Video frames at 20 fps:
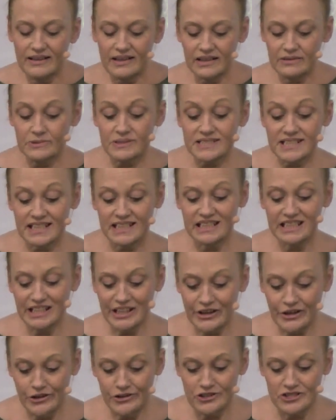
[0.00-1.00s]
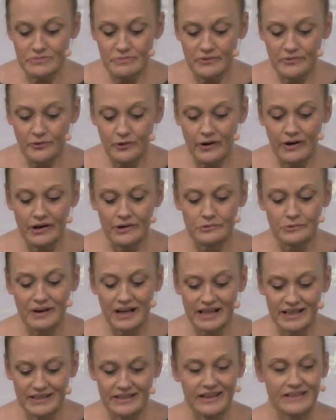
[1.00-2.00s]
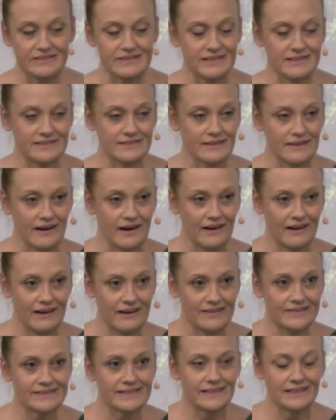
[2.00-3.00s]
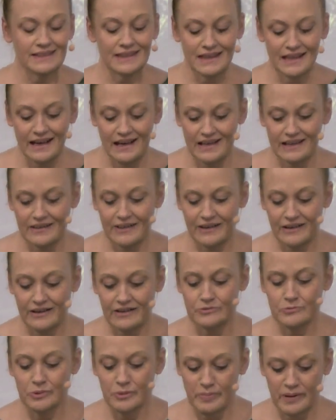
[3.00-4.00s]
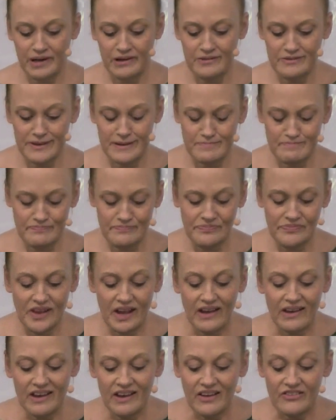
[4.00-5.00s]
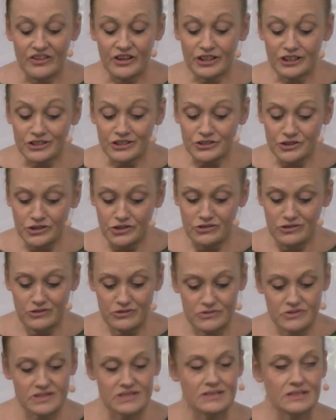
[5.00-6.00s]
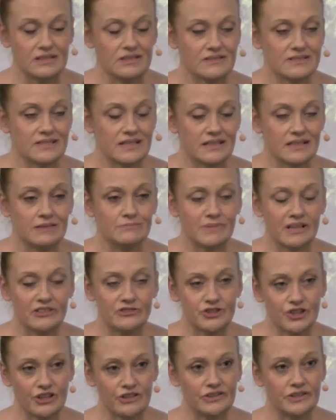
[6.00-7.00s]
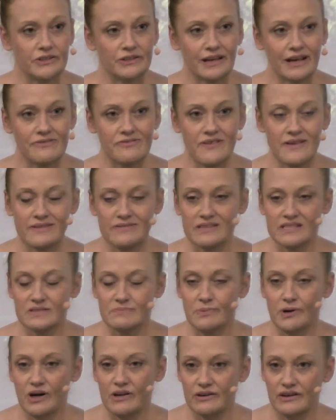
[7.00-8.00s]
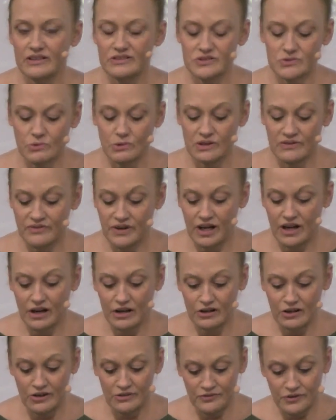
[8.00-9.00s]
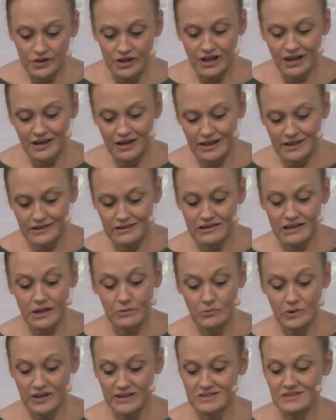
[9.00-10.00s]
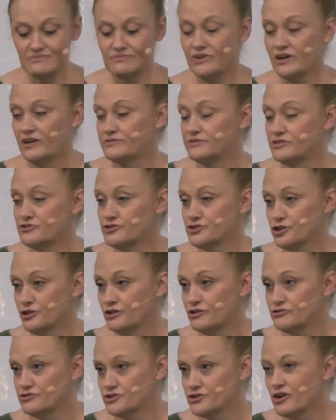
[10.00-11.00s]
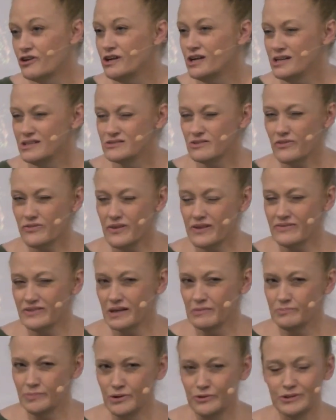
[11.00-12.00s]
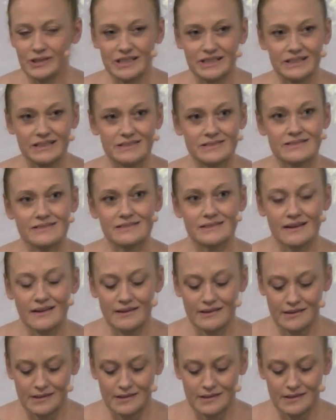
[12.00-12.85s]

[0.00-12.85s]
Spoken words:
It would take years before I'd recognize these lies and let God repair them. The good news is that in my childhood, I think this brought on sort of a hunger for God, and I was involved in church, so I think that brokenness